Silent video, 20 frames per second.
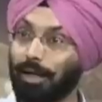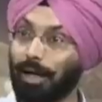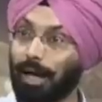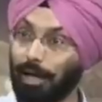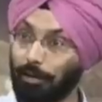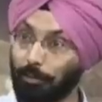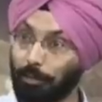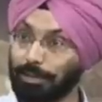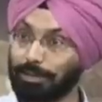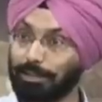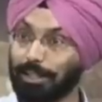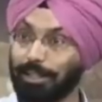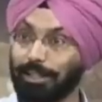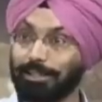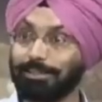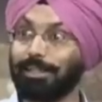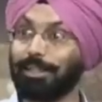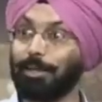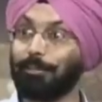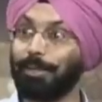I would say,
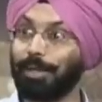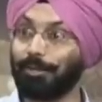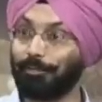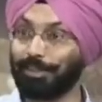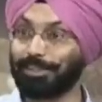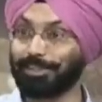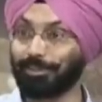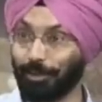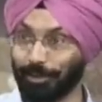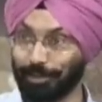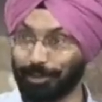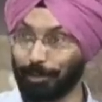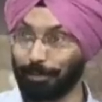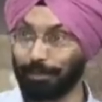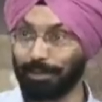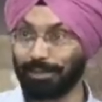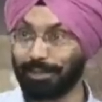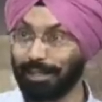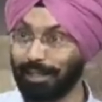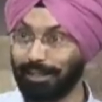is an ambiguous
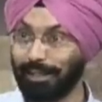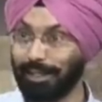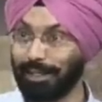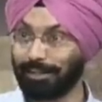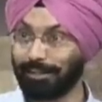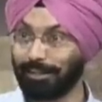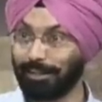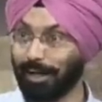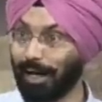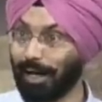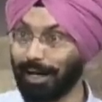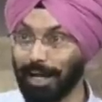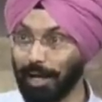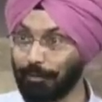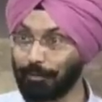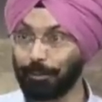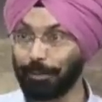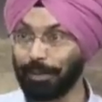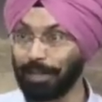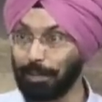concept till date. I
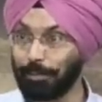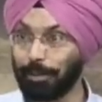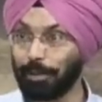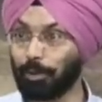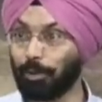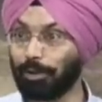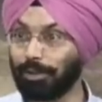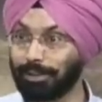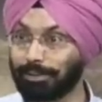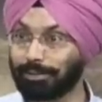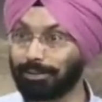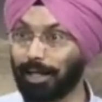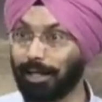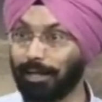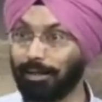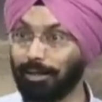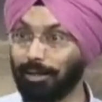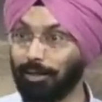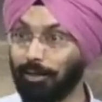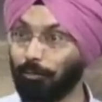haven't been able to
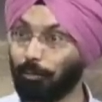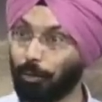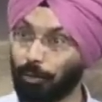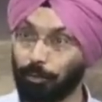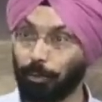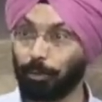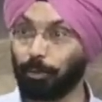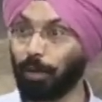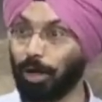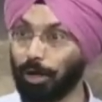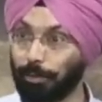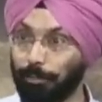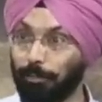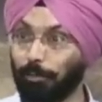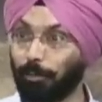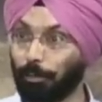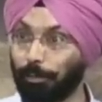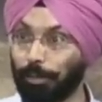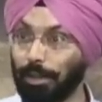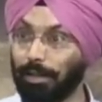understand what would
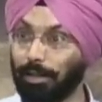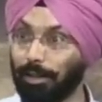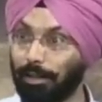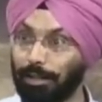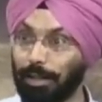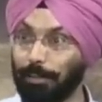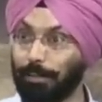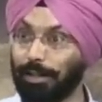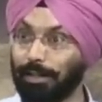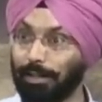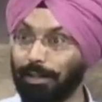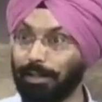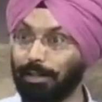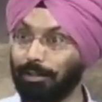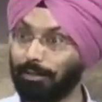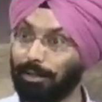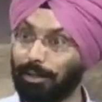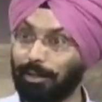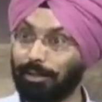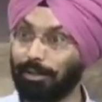OROP ultimately
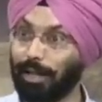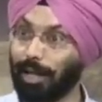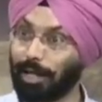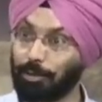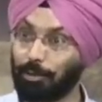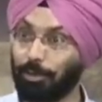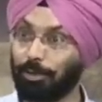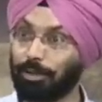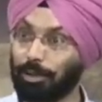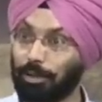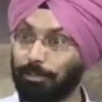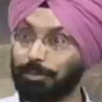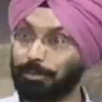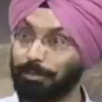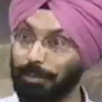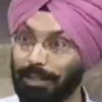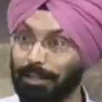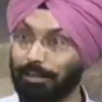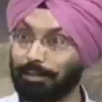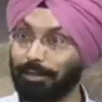in actual terms
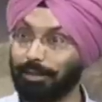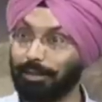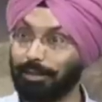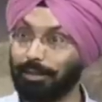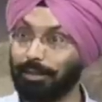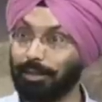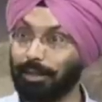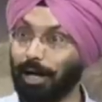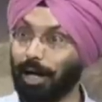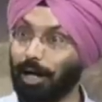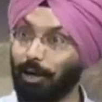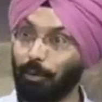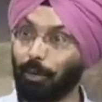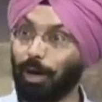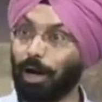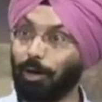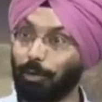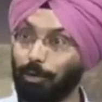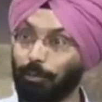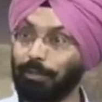mean.
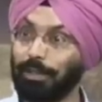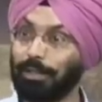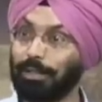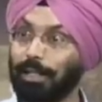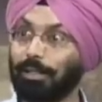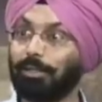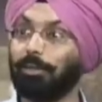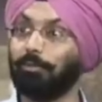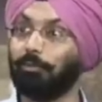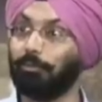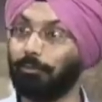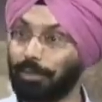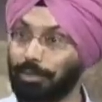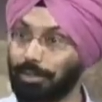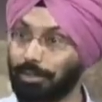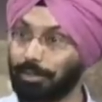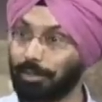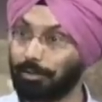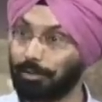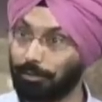How do we take which
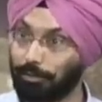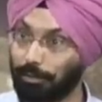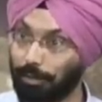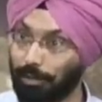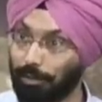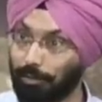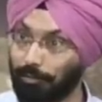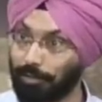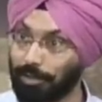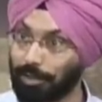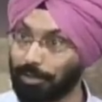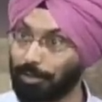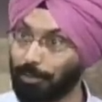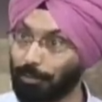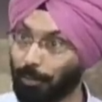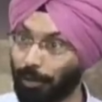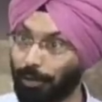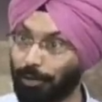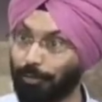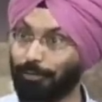is the
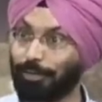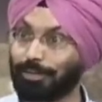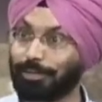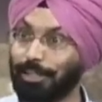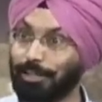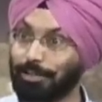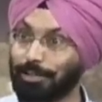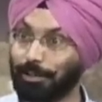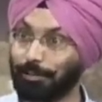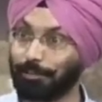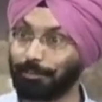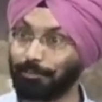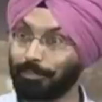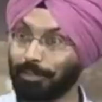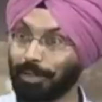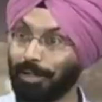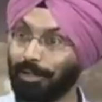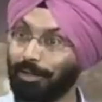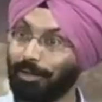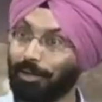point of fixation?
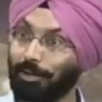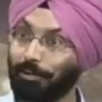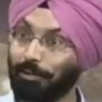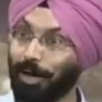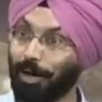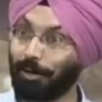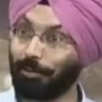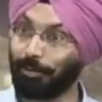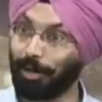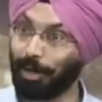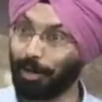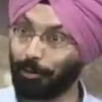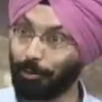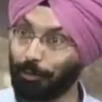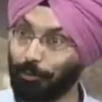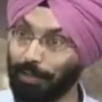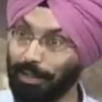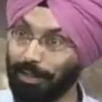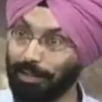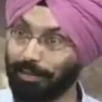How
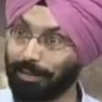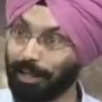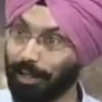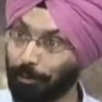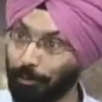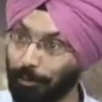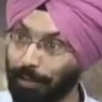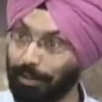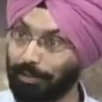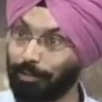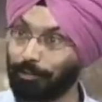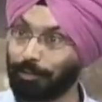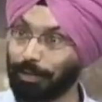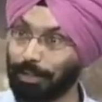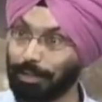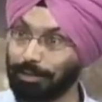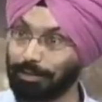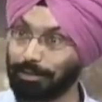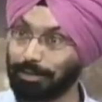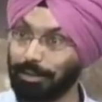do we calculate the
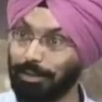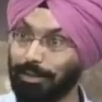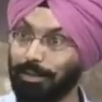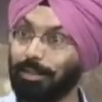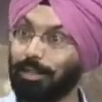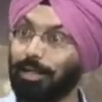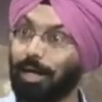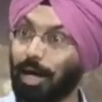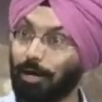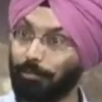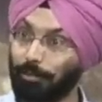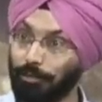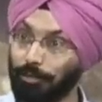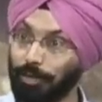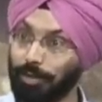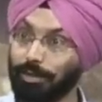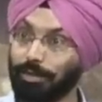figures? However,